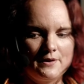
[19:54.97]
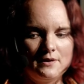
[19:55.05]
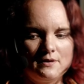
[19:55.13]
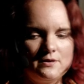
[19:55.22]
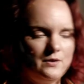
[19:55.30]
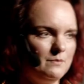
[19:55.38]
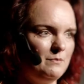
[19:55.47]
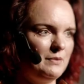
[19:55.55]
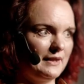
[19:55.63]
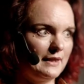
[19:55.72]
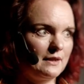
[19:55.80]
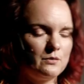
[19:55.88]
to
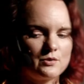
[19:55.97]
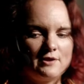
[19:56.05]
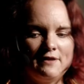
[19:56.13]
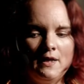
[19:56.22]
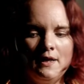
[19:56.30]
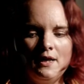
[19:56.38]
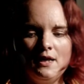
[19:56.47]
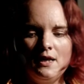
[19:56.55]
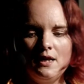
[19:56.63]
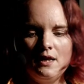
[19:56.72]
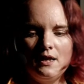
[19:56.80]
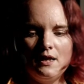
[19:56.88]
being inclusive.
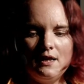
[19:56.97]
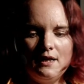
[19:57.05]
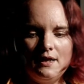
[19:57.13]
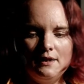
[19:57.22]
Uh,